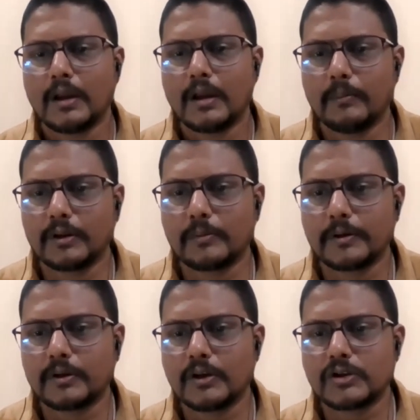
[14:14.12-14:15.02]
Madhya
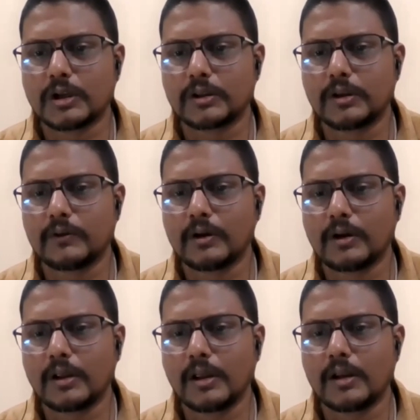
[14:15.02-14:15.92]
Pradesh,
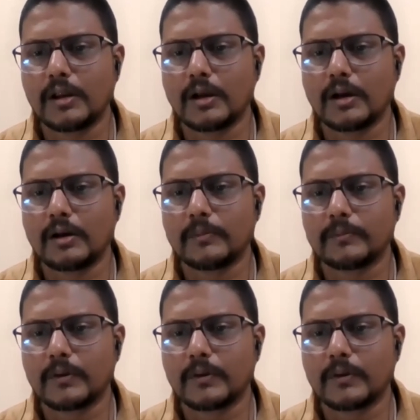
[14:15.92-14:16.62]
Chhattisgarh area